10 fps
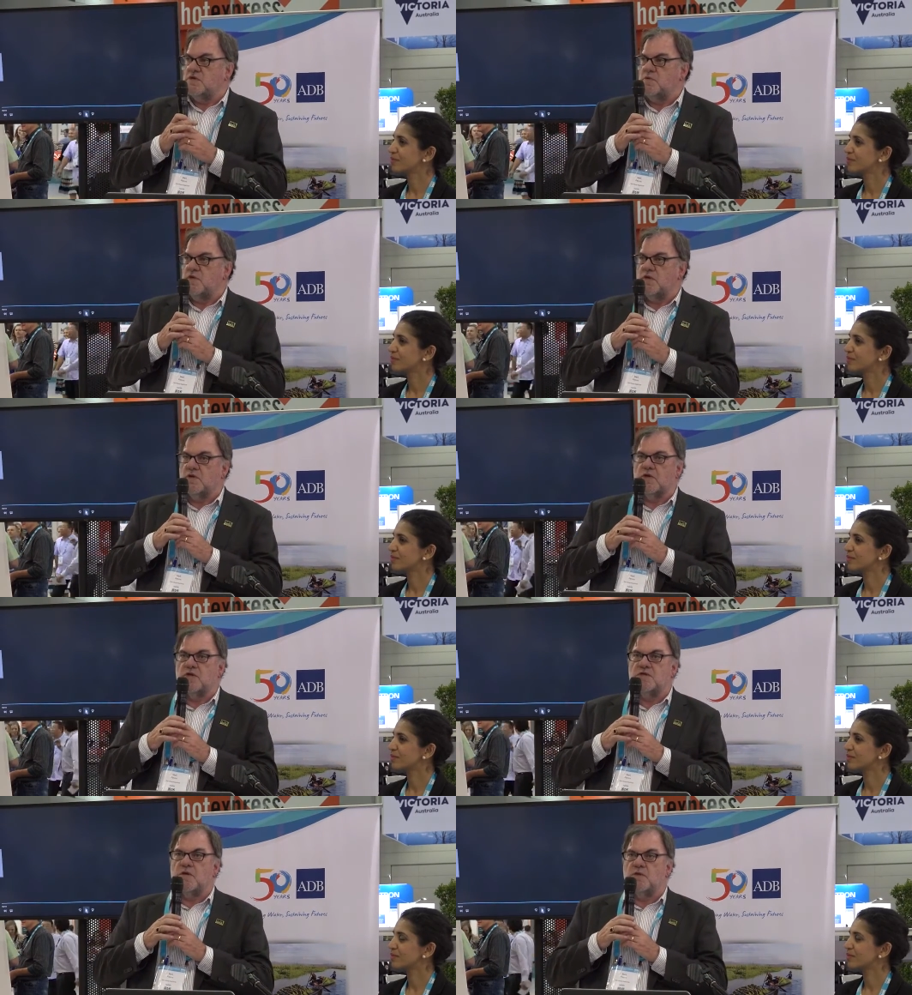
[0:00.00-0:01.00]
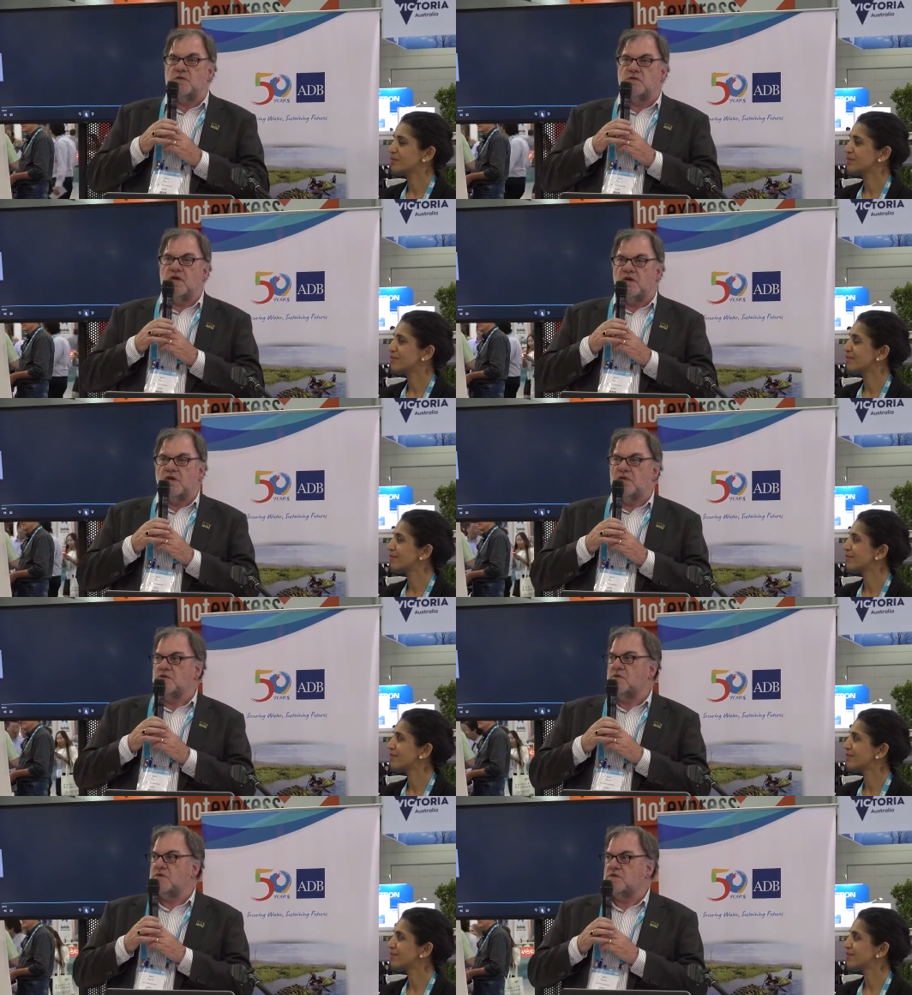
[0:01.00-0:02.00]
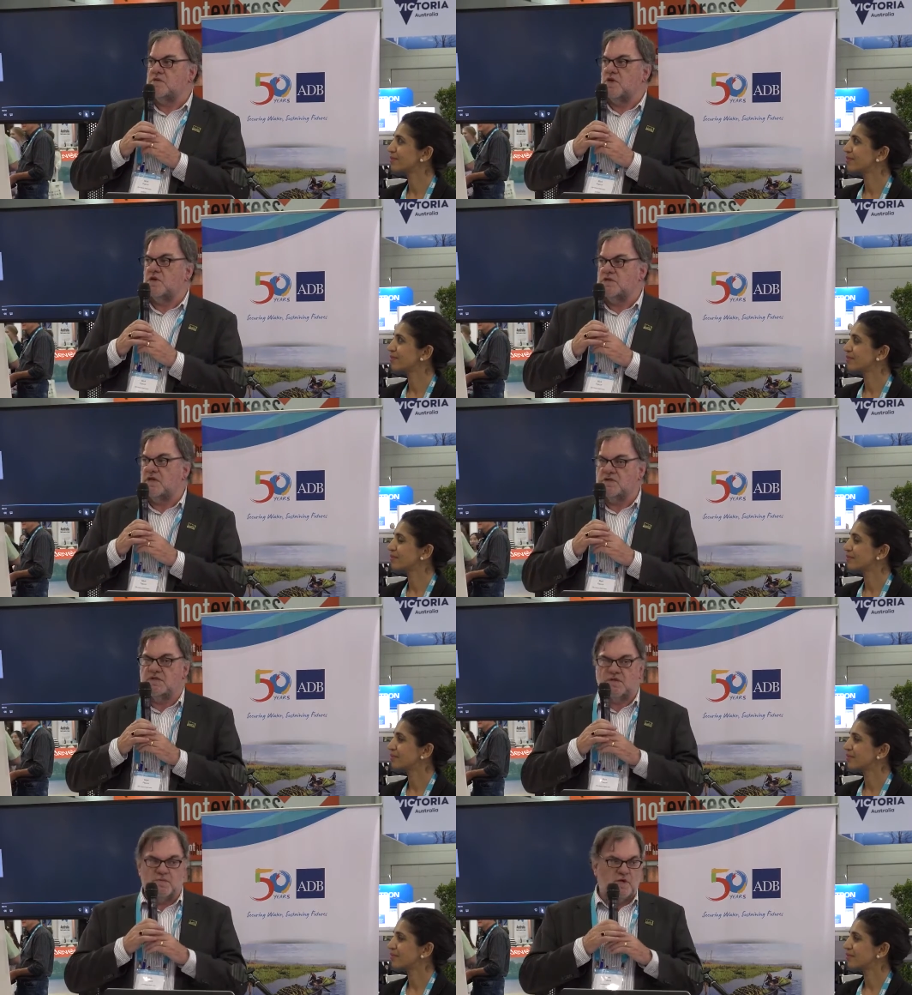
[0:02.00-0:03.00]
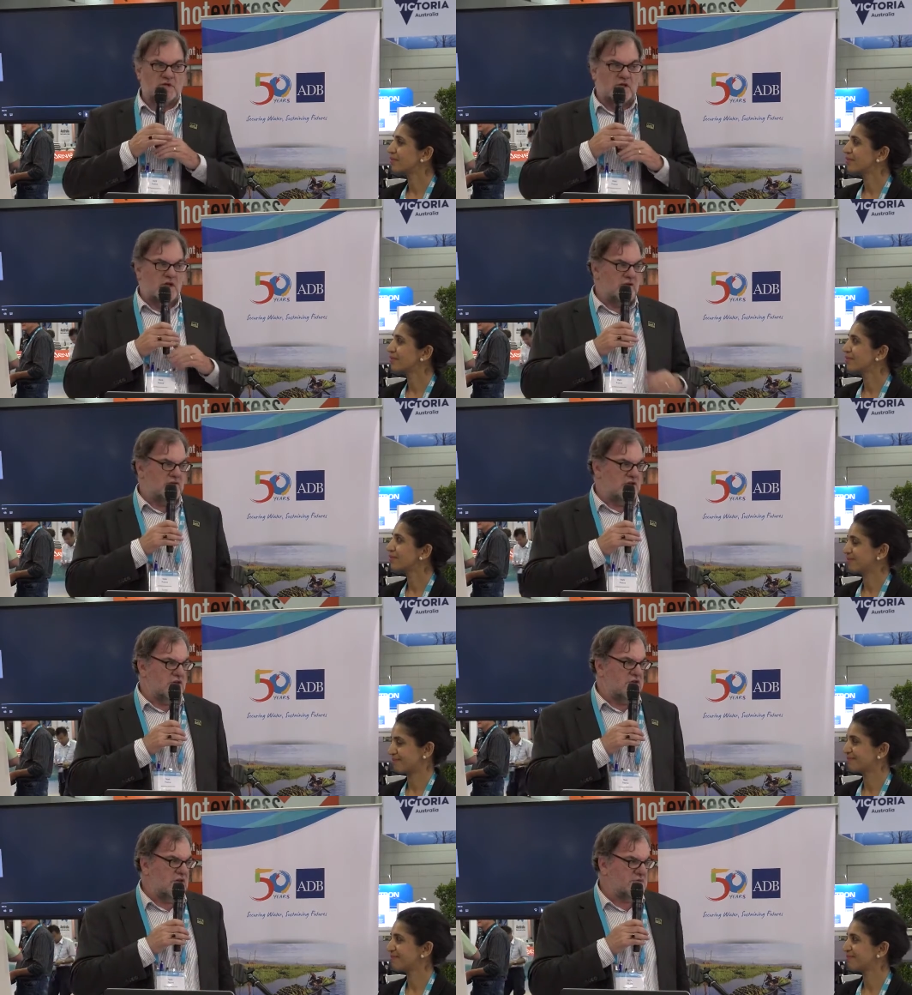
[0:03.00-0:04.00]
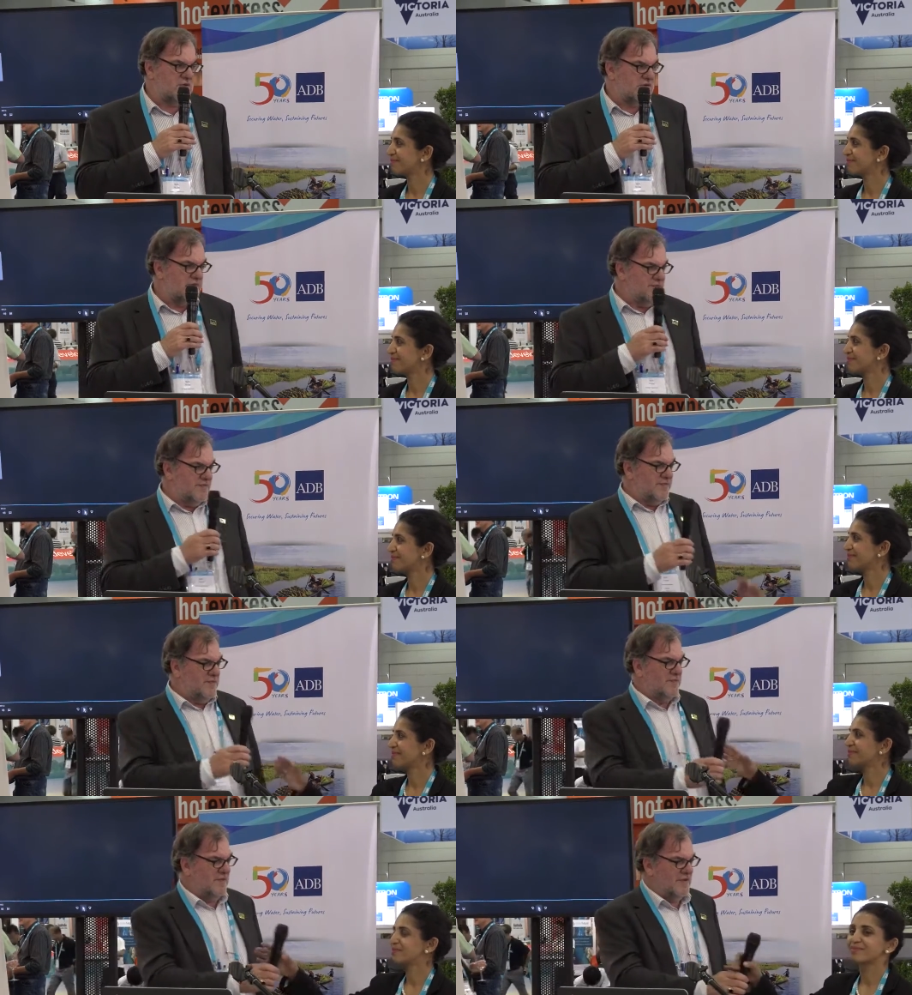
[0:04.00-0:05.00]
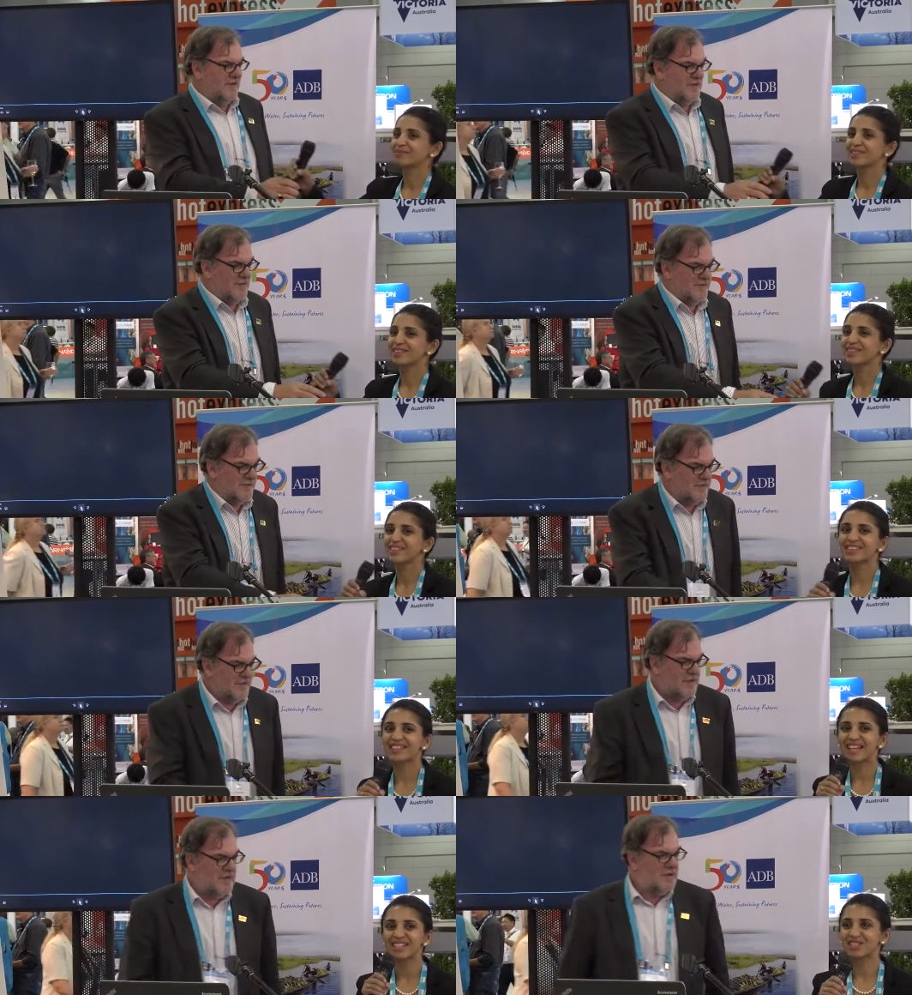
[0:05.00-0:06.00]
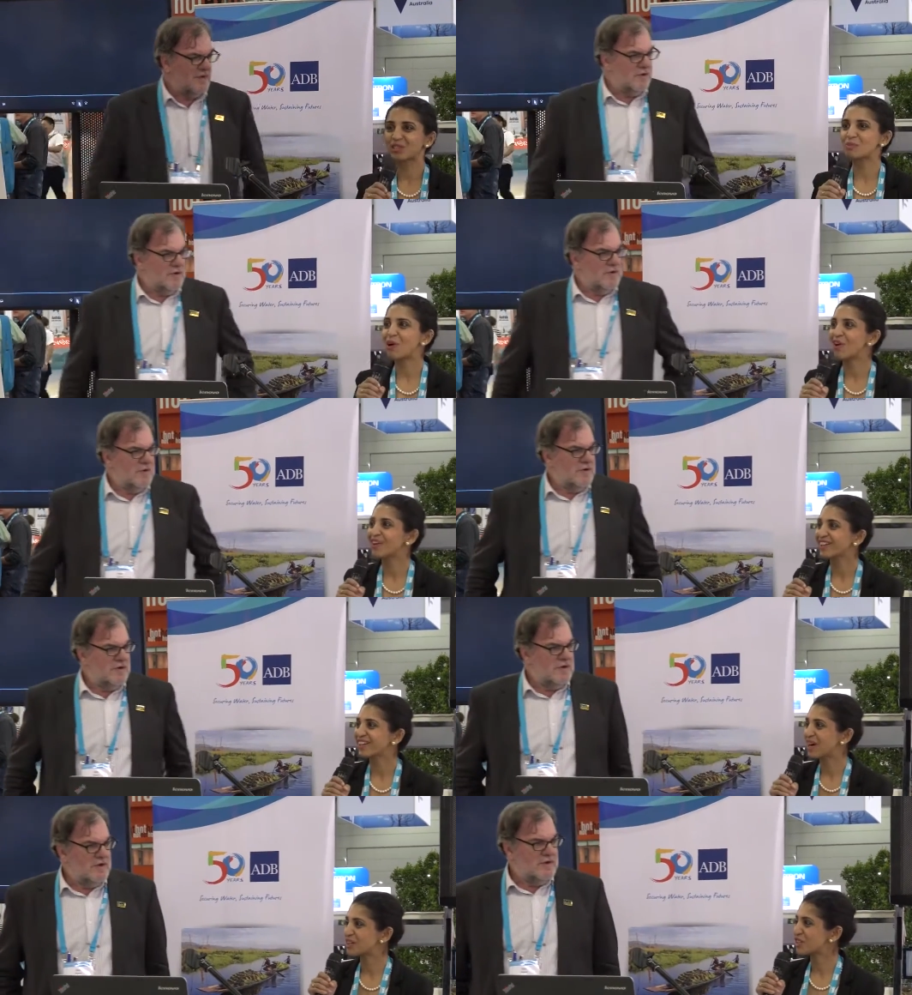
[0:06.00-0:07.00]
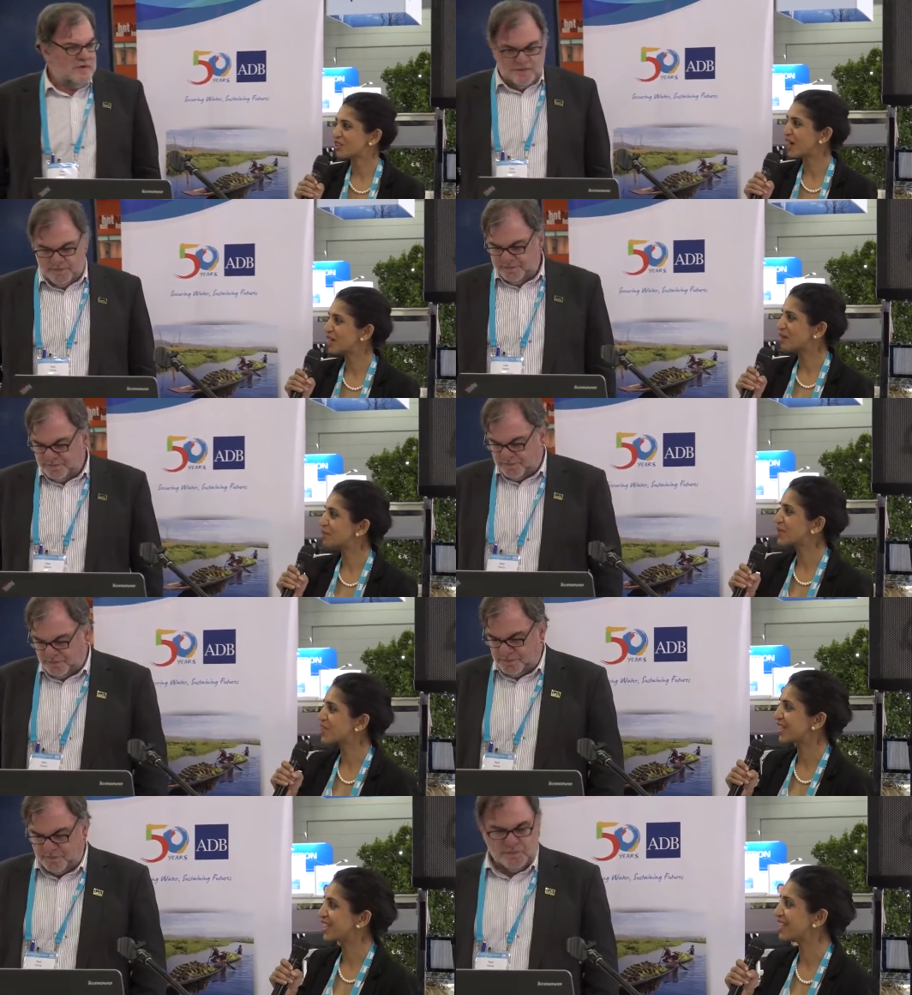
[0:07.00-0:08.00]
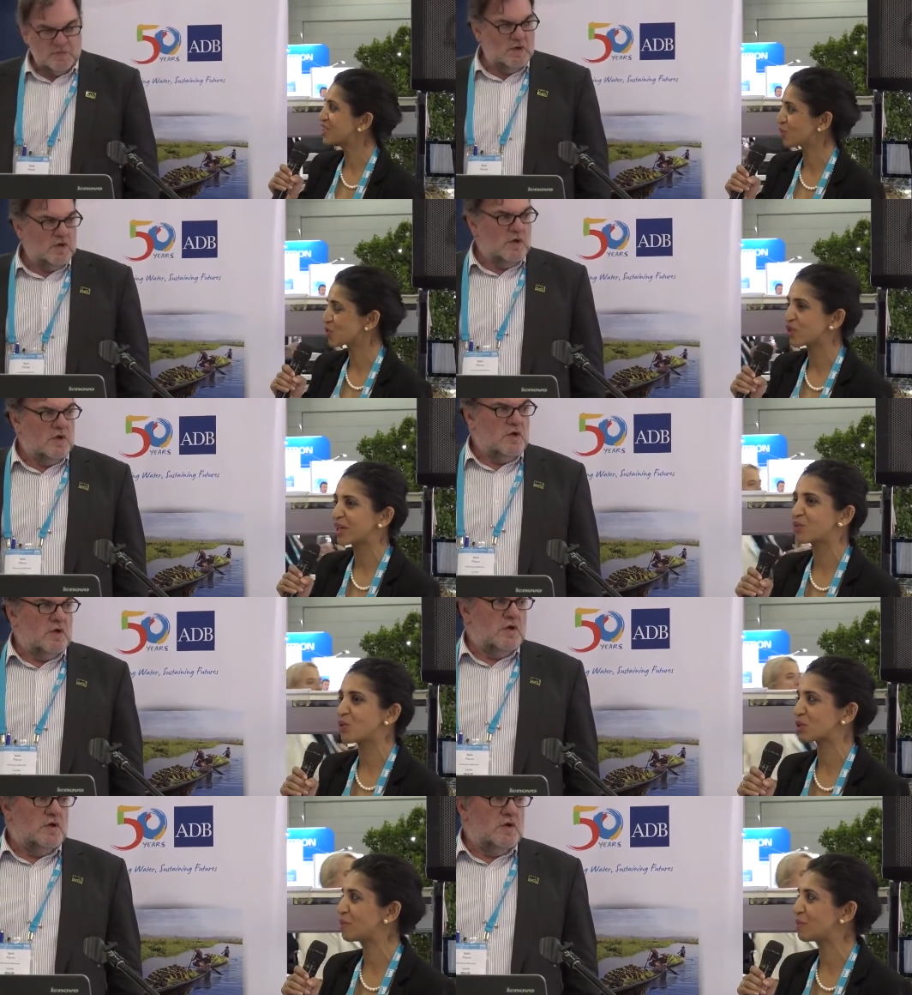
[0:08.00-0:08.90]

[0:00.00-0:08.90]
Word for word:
Speaker 1: this morning, you got some insight into its contents. But over to you, Yasmin.
Speaker 2: Thanks to Mark, to the IWC, to Australia Water